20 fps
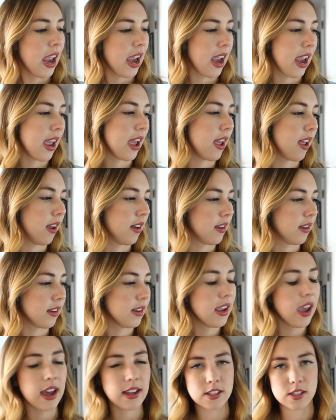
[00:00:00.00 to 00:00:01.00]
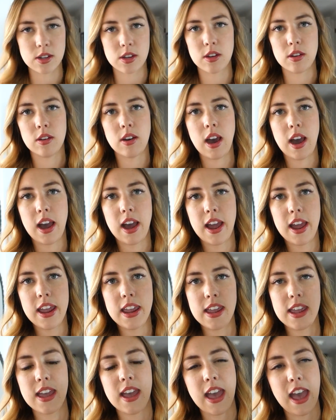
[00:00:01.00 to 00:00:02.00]
and yeah so
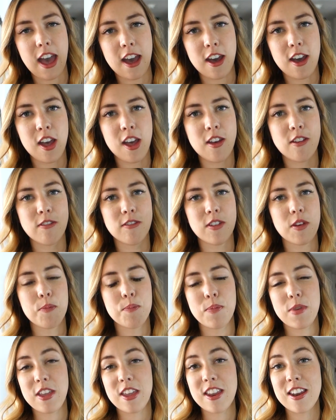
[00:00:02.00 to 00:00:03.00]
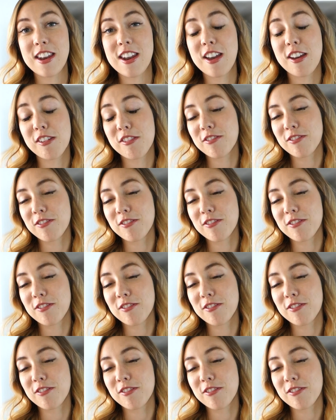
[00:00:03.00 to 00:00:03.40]
I have been